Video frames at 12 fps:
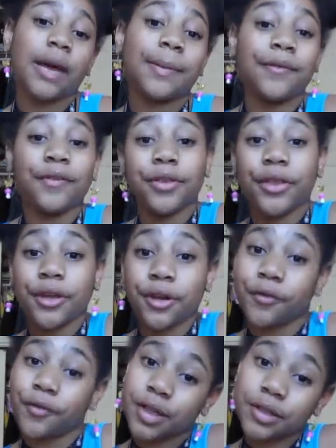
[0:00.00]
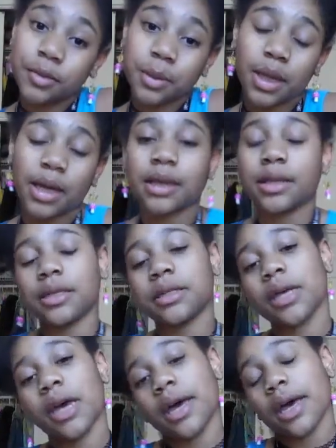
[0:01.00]
If you think your friends would like this,
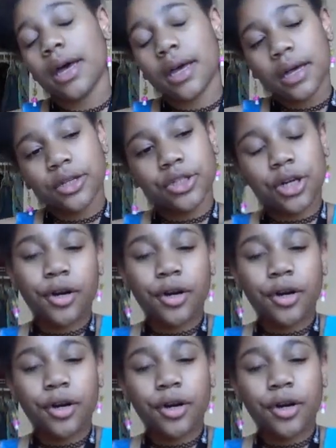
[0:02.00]
share